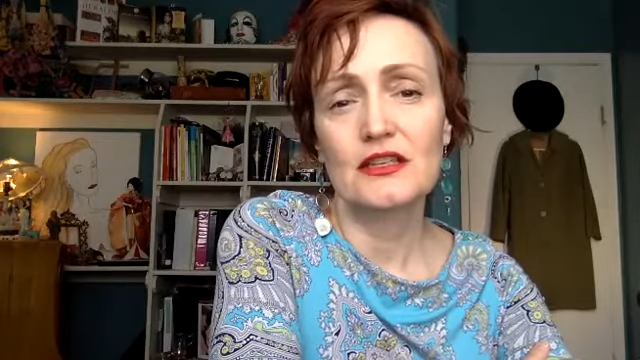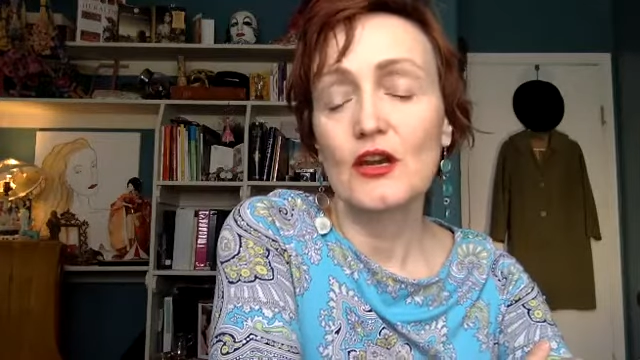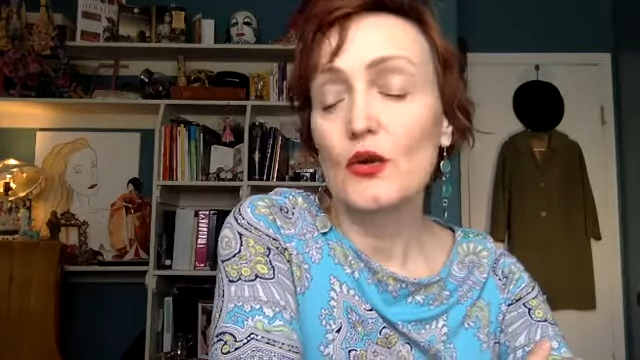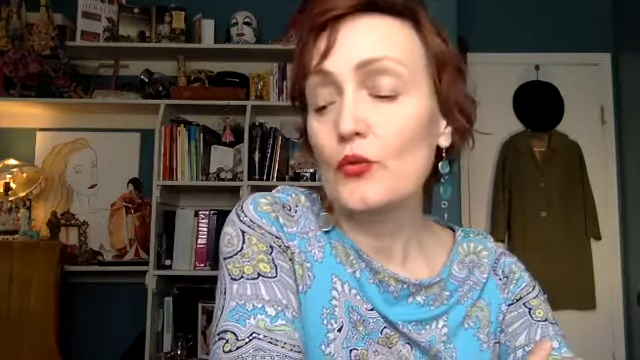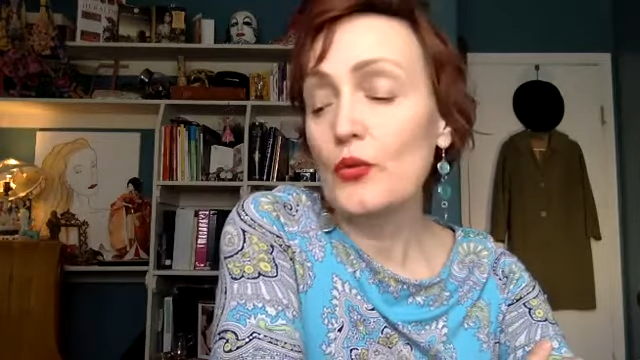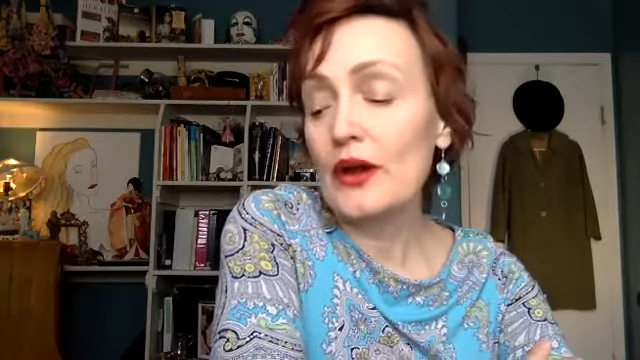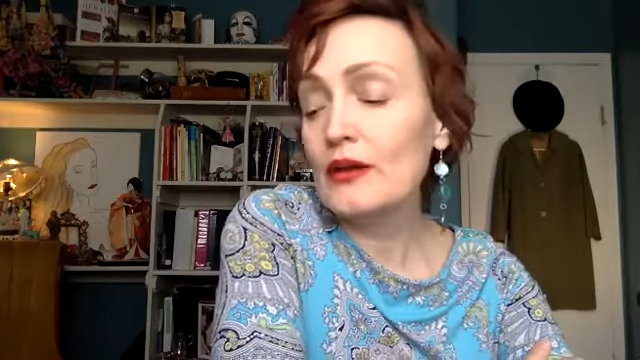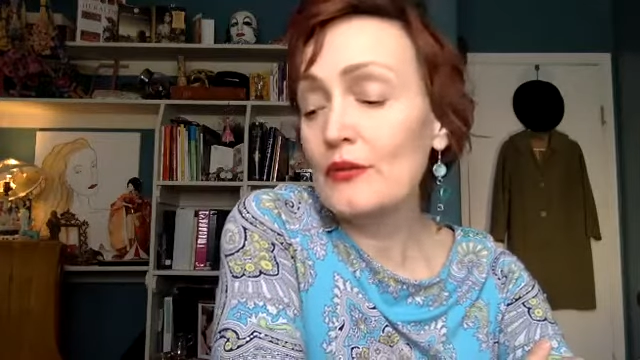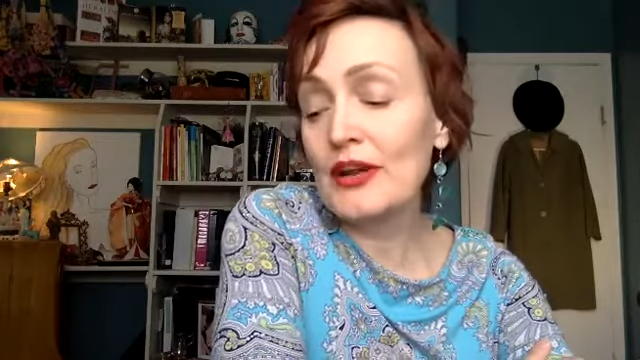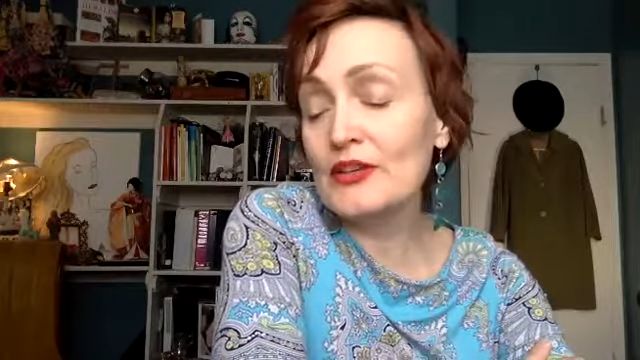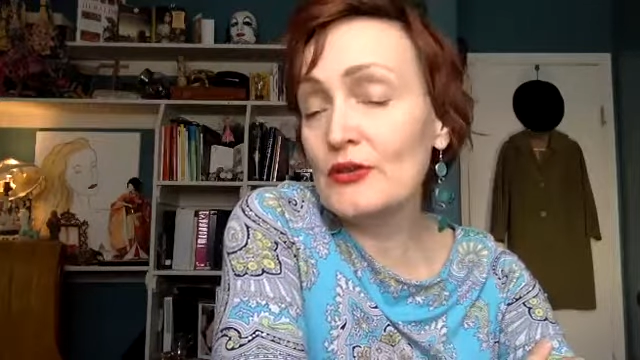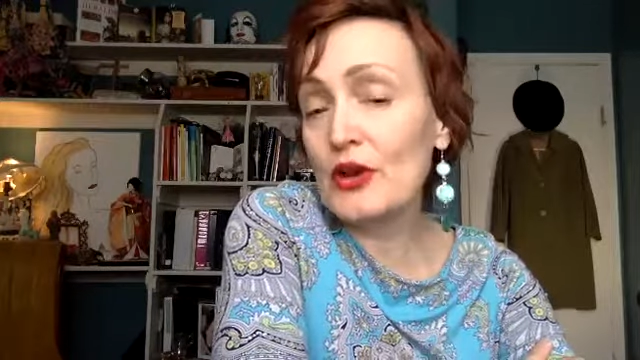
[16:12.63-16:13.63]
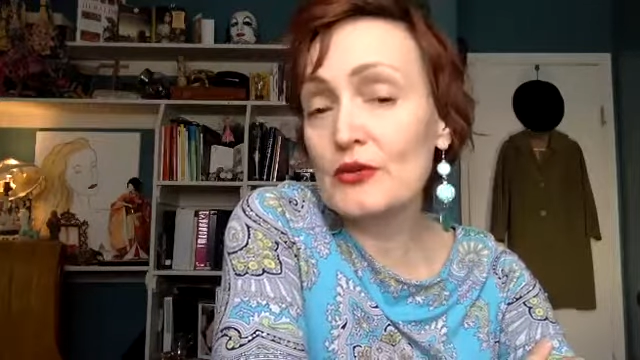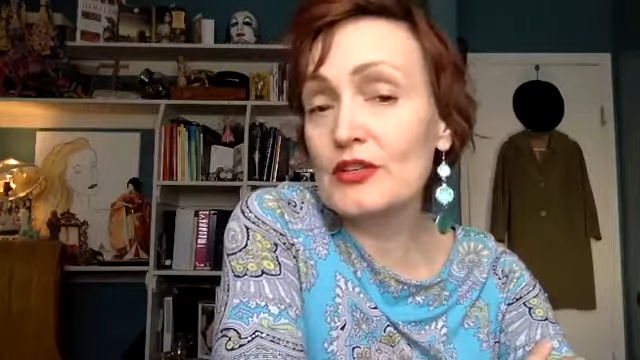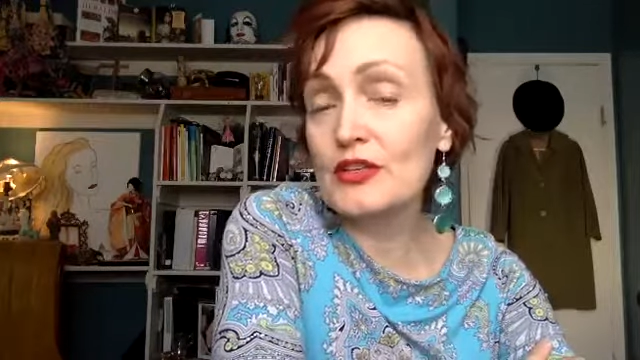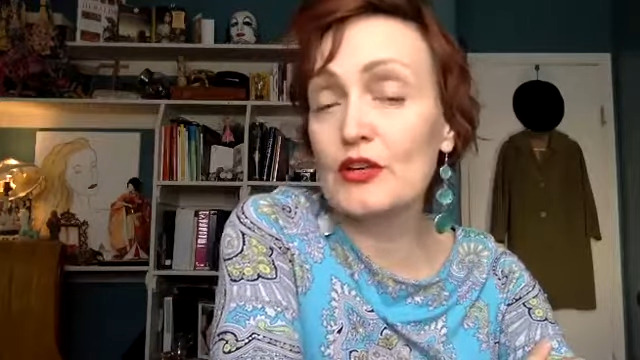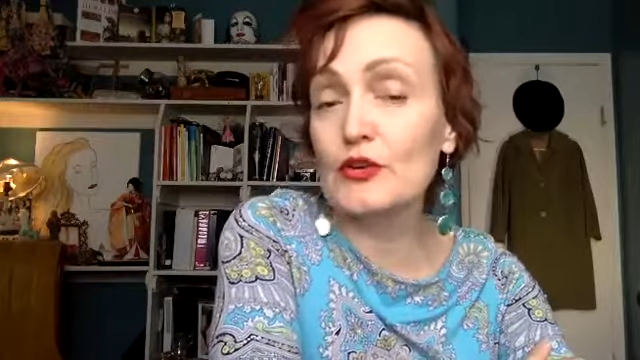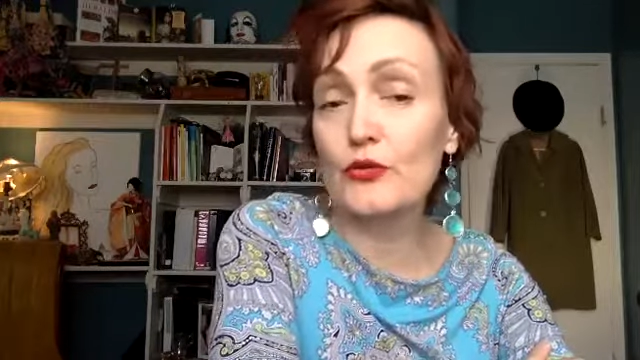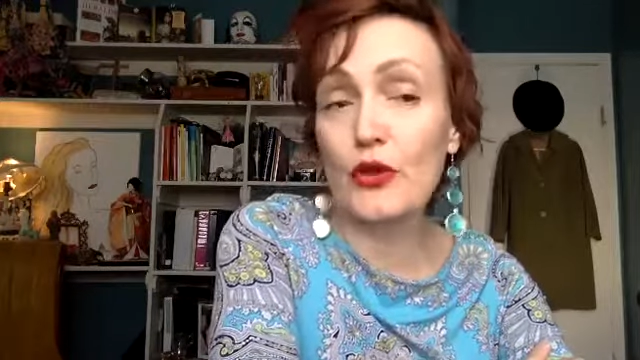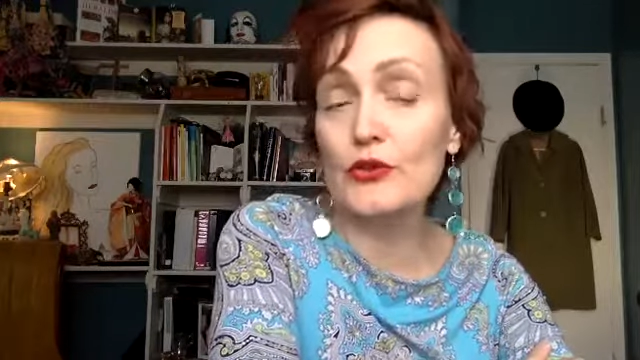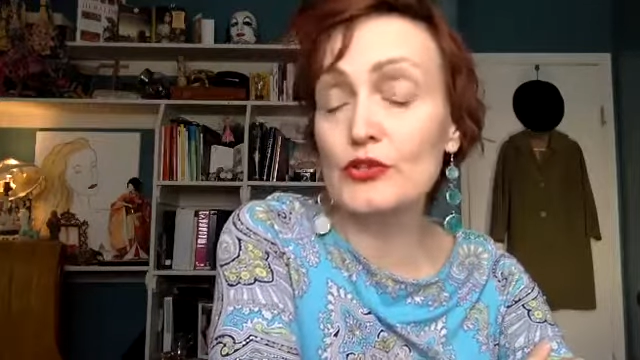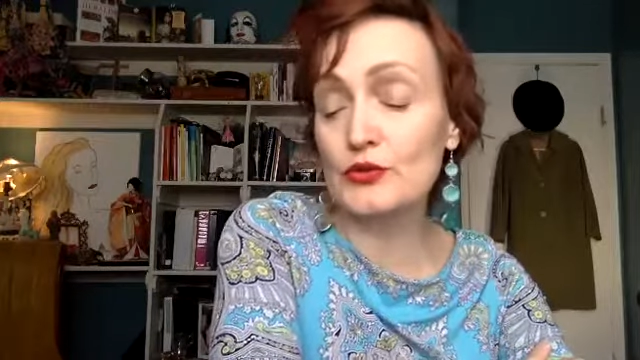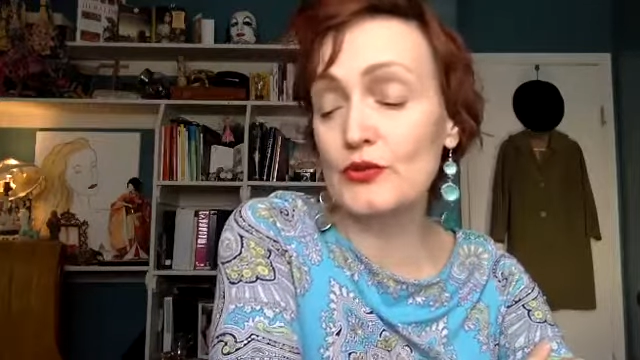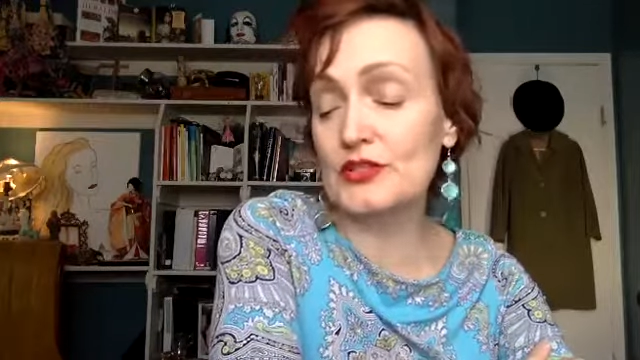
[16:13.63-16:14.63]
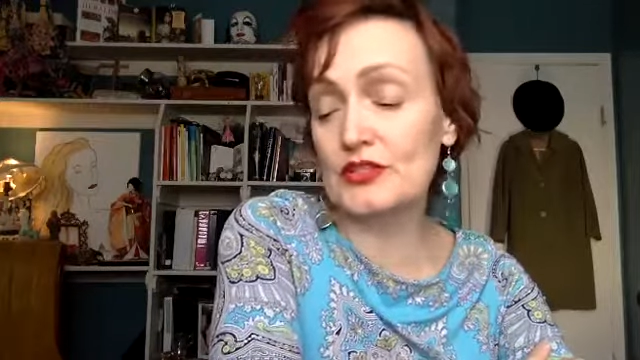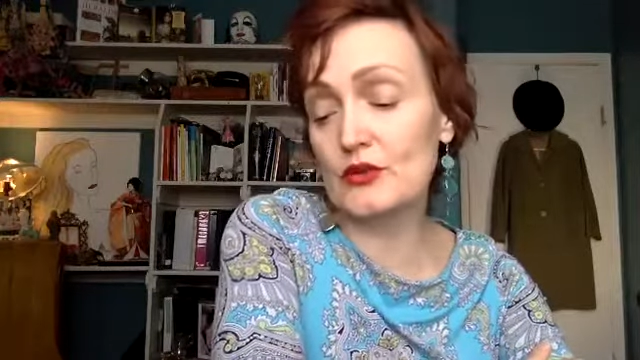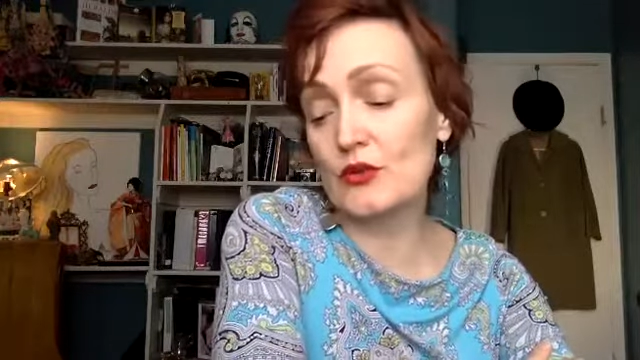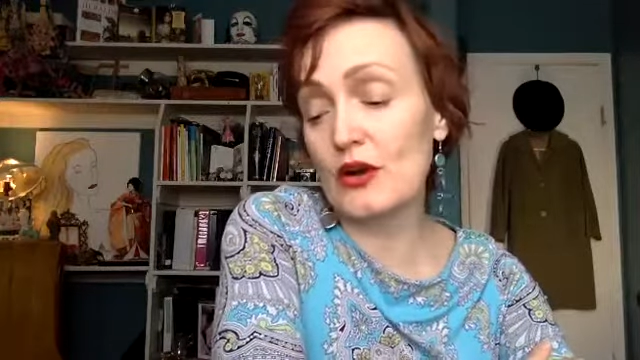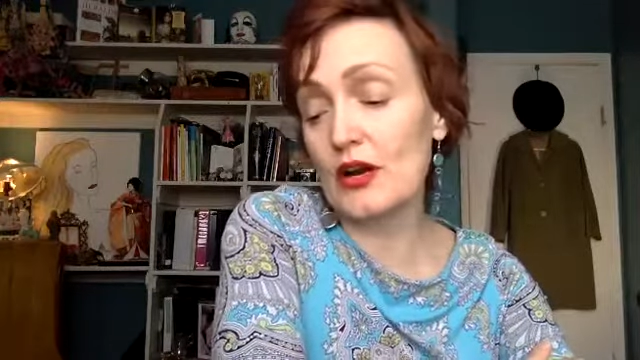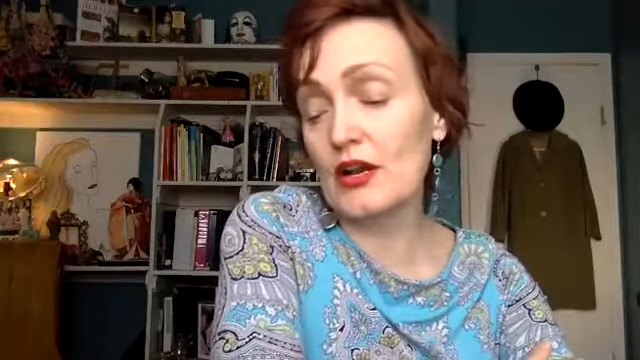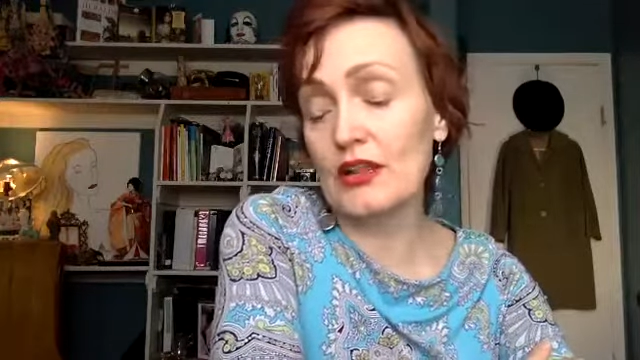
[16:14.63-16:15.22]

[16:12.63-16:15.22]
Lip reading: when you go to the grocery store,